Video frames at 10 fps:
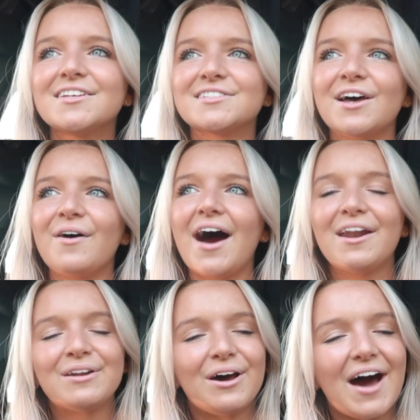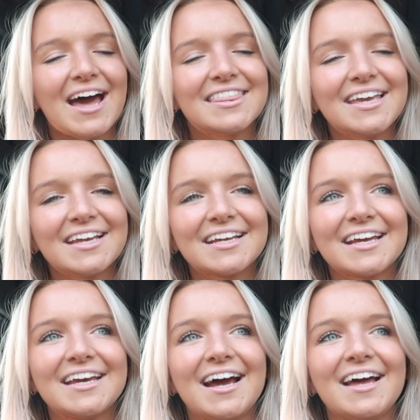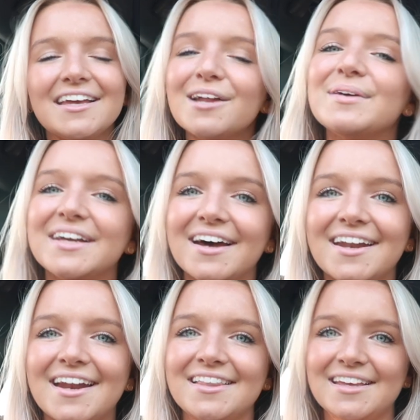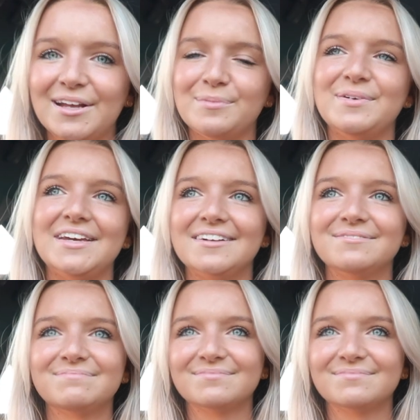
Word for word: So, I don't know, I think, I think it'll be good, and I think it'll be